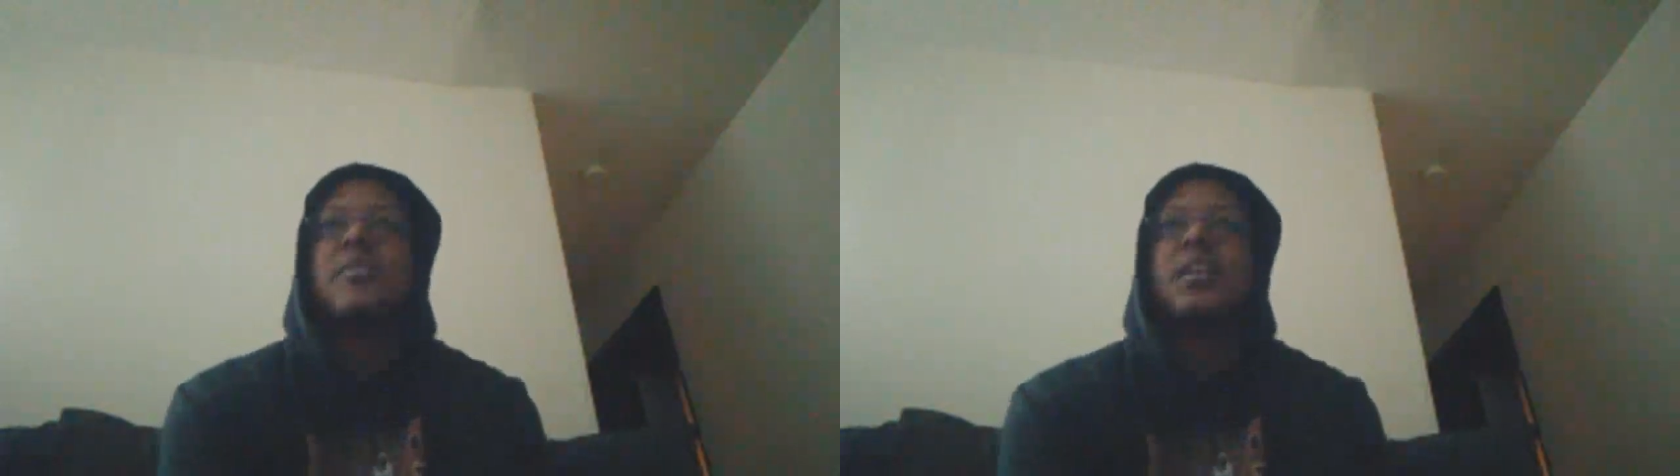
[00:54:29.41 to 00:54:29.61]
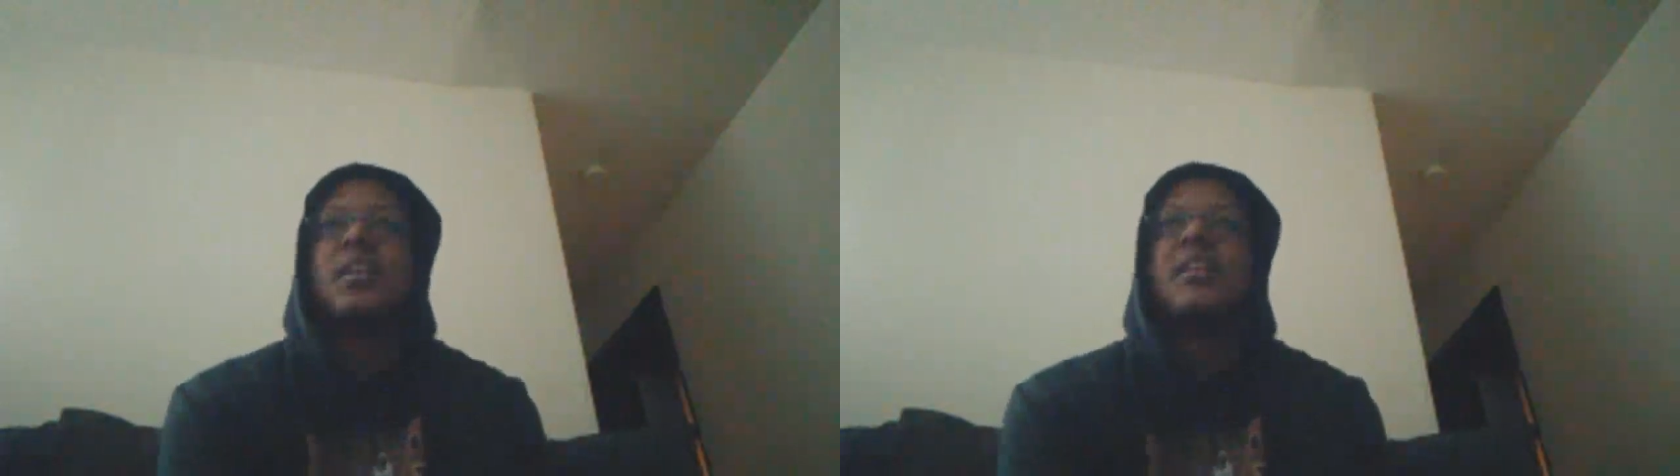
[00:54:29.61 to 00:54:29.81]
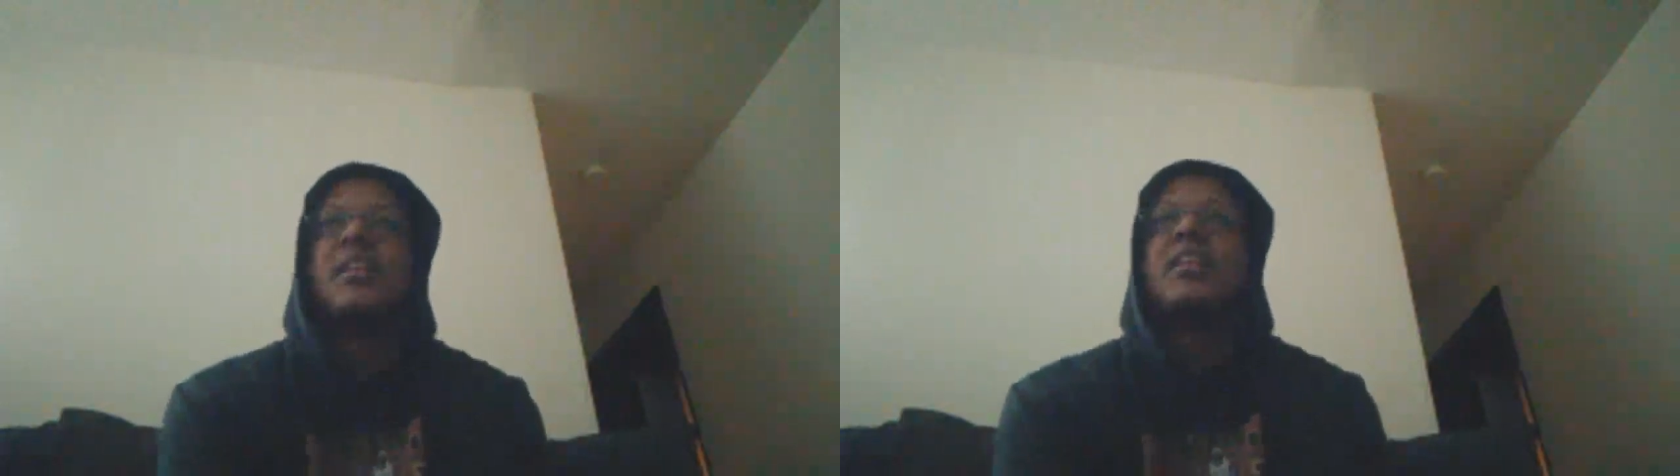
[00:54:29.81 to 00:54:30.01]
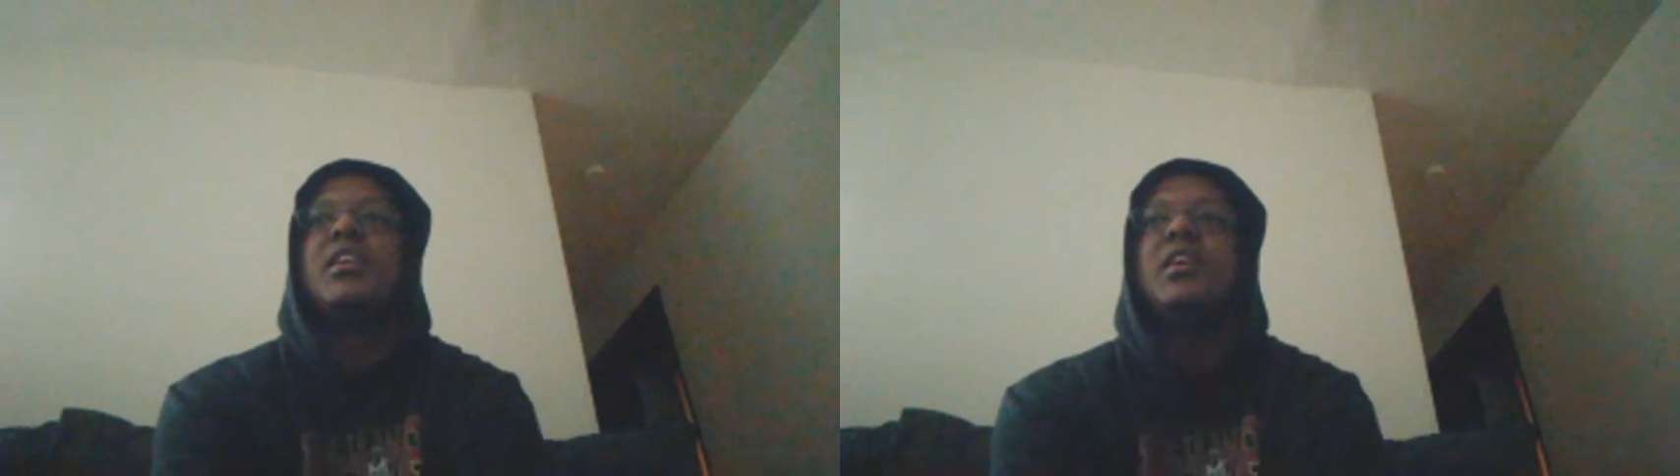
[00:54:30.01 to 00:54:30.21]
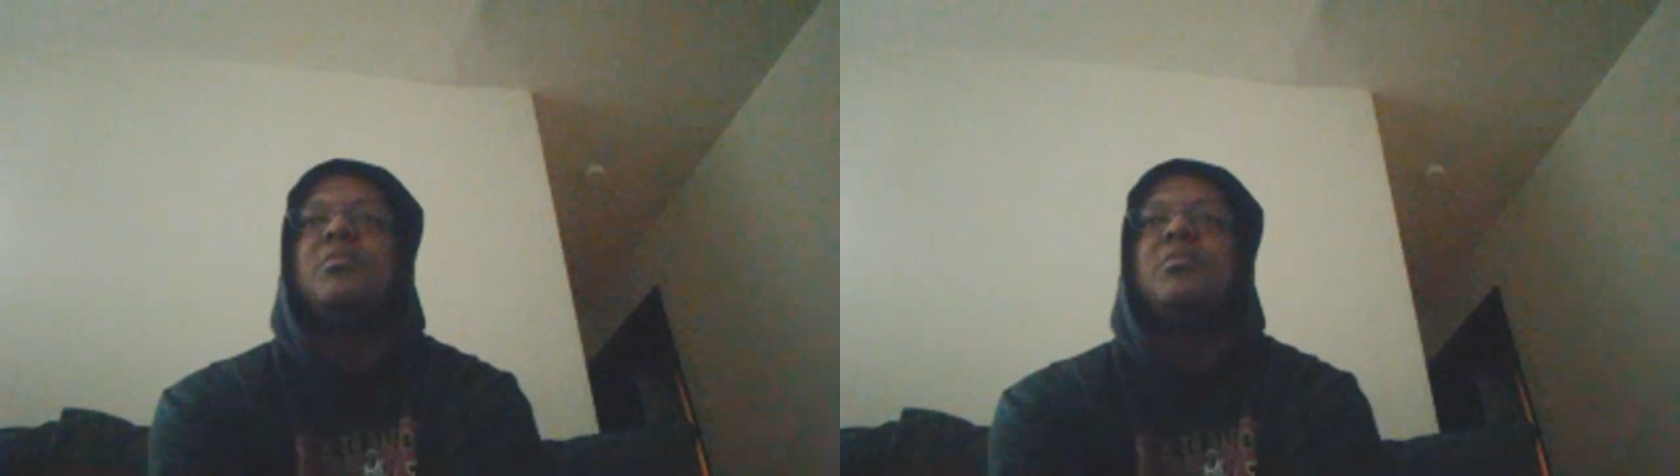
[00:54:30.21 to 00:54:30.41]
that keep
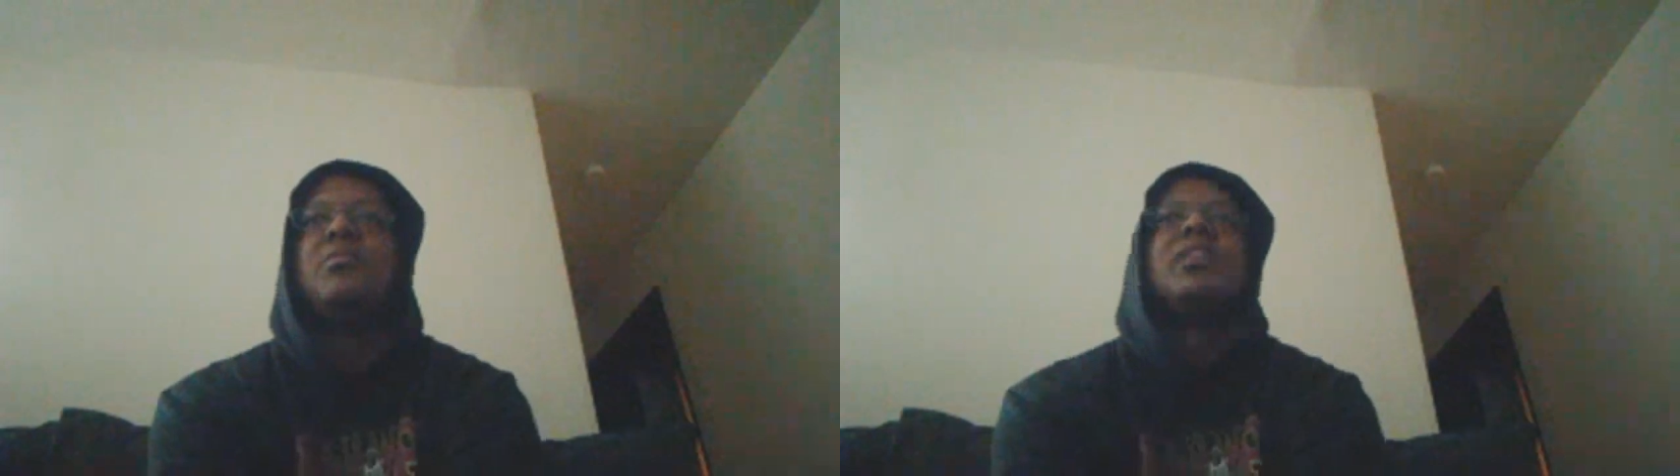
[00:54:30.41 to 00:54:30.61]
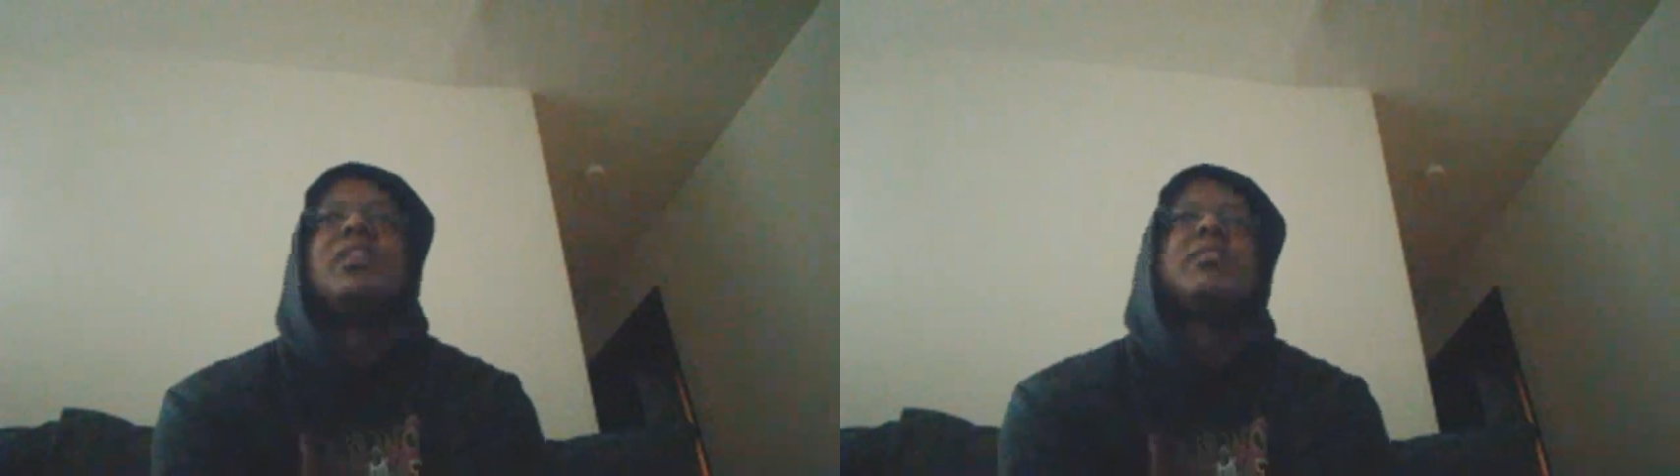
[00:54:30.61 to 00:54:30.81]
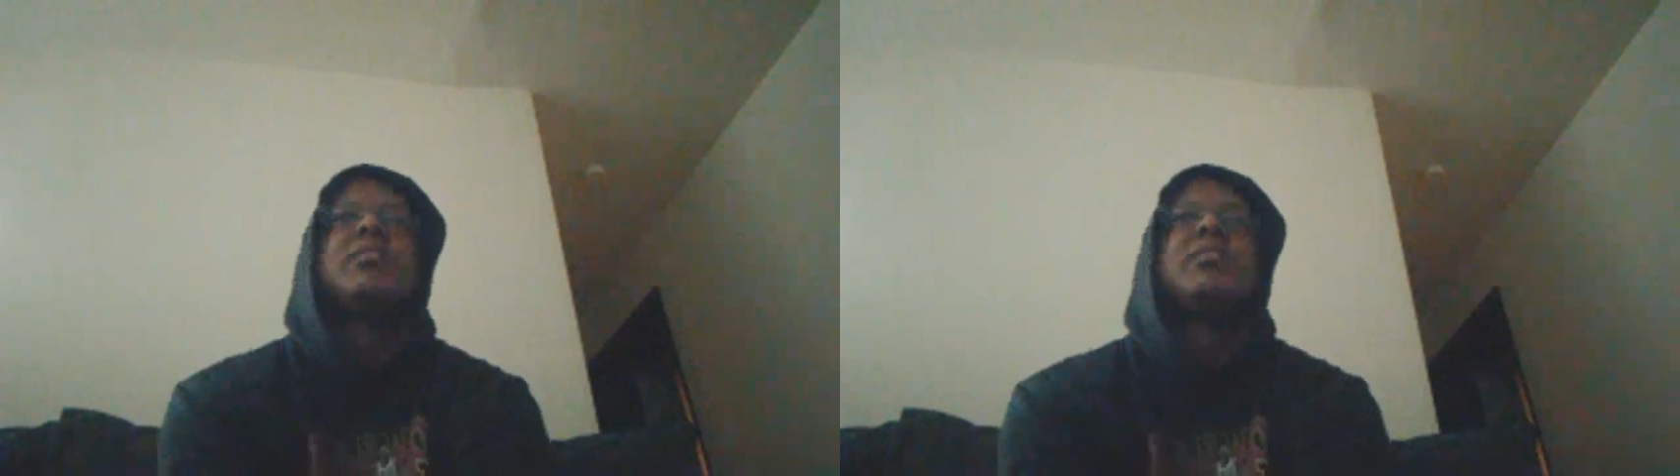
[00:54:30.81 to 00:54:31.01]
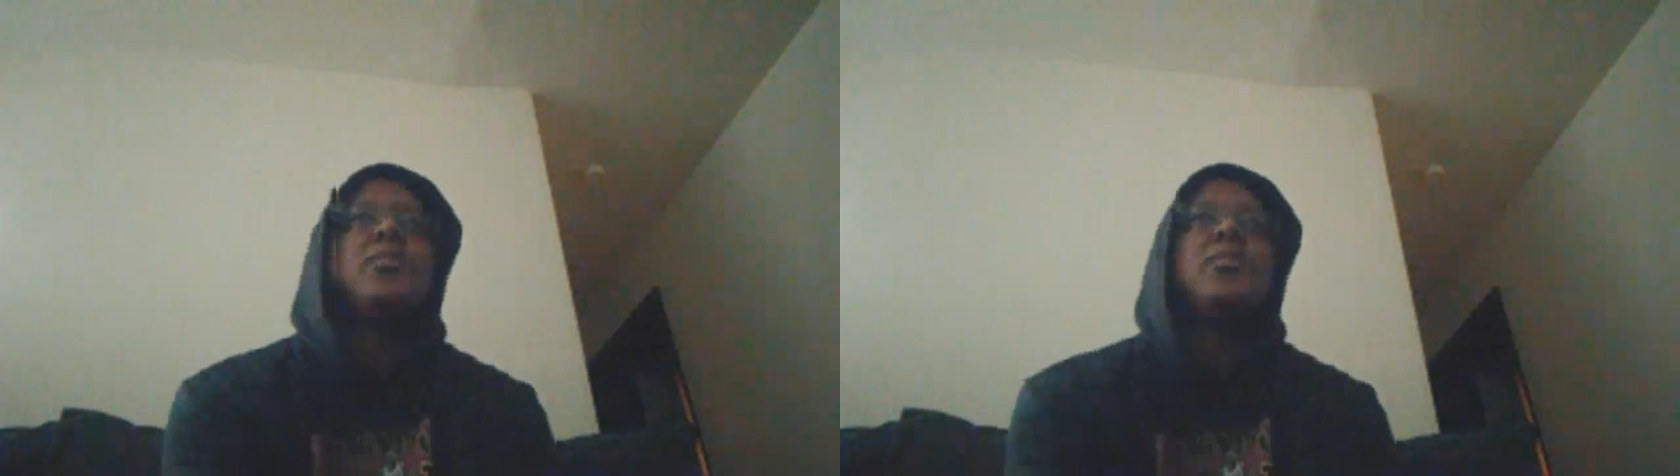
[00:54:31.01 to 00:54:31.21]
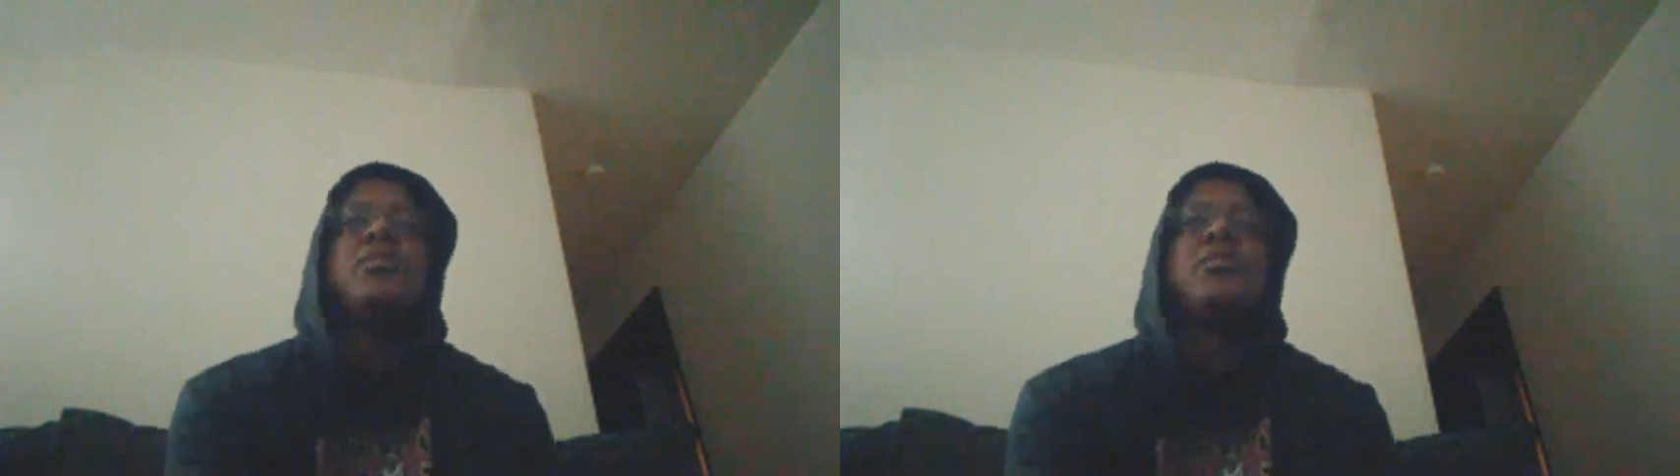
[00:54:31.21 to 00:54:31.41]
doing the same thing
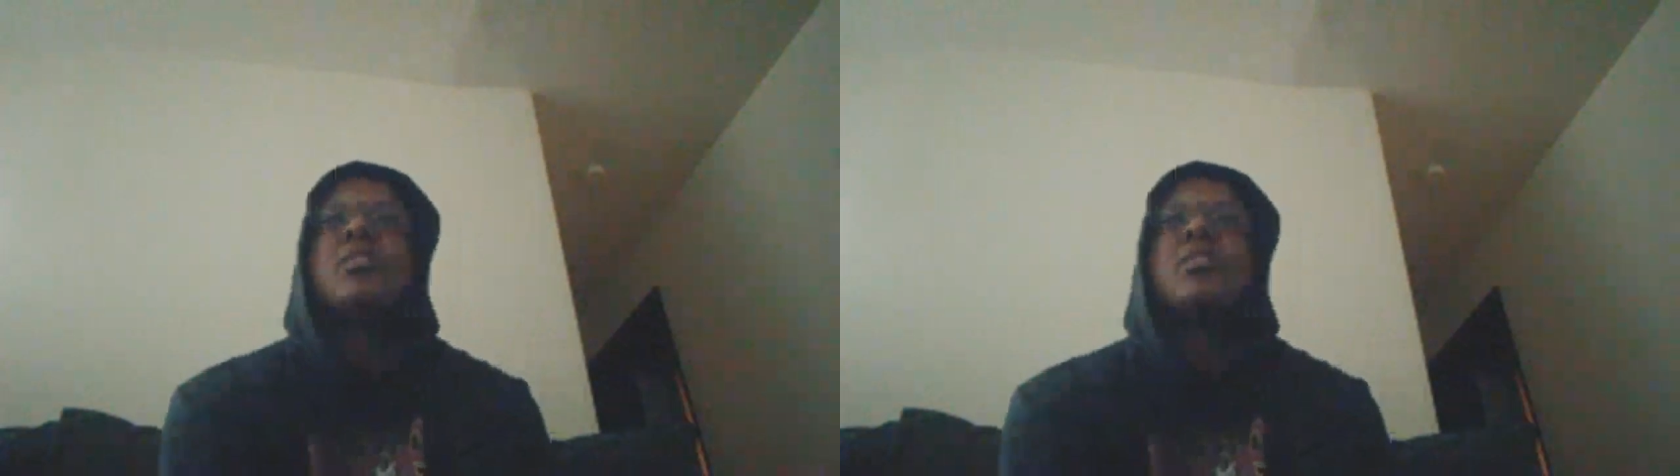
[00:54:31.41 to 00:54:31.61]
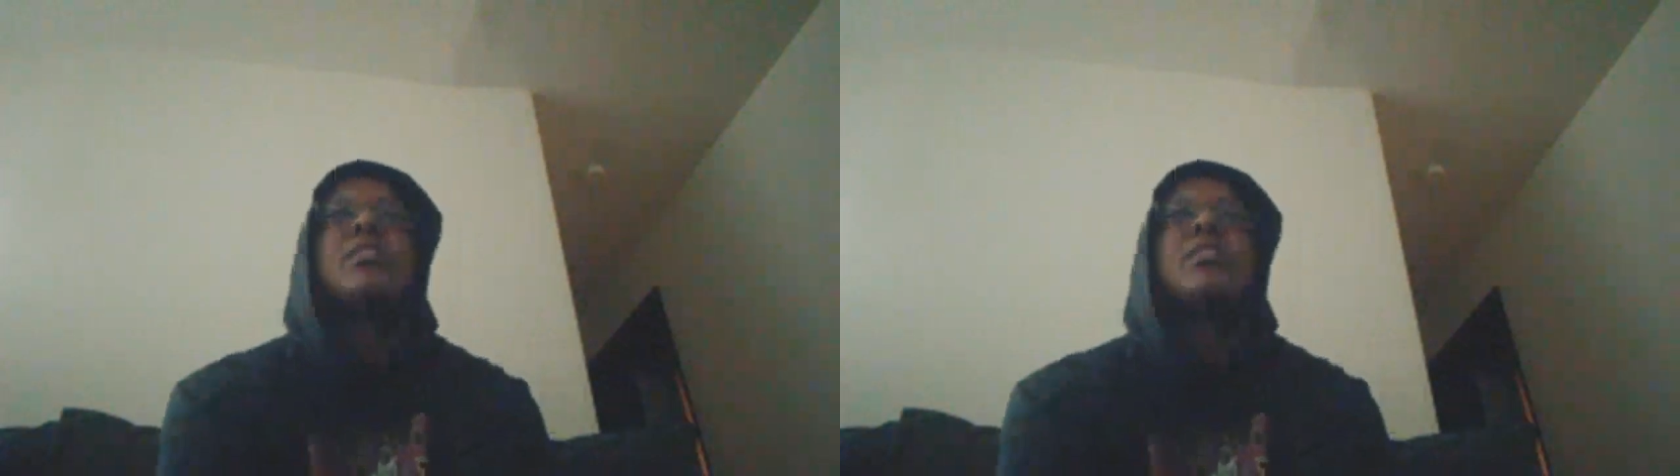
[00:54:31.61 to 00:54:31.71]
over